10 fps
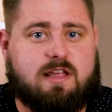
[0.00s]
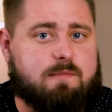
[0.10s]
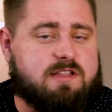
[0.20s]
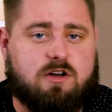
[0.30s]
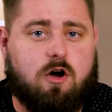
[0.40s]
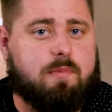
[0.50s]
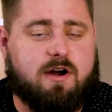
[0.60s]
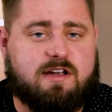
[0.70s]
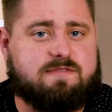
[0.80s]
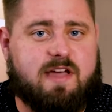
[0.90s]
that means all
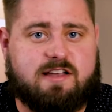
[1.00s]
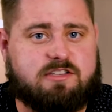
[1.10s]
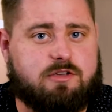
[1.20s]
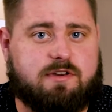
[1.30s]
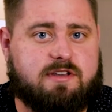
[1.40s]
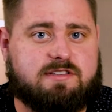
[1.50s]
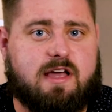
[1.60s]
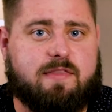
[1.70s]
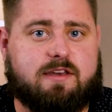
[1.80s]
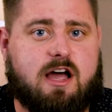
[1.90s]
parties have executed and
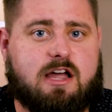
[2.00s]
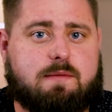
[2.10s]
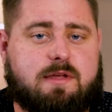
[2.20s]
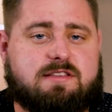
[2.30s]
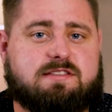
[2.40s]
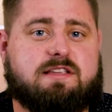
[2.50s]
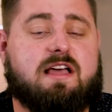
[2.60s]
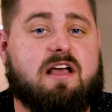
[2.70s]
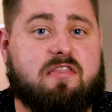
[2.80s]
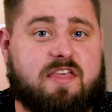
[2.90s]
signed the documents.
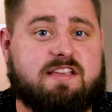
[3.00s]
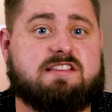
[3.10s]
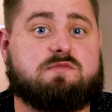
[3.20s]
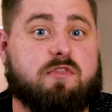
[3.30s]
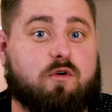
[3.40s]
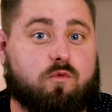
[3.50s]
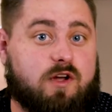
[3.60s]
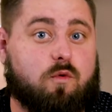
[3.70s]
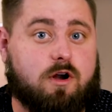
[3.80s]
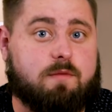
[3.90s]
This is when the
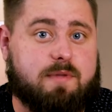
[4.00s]
real work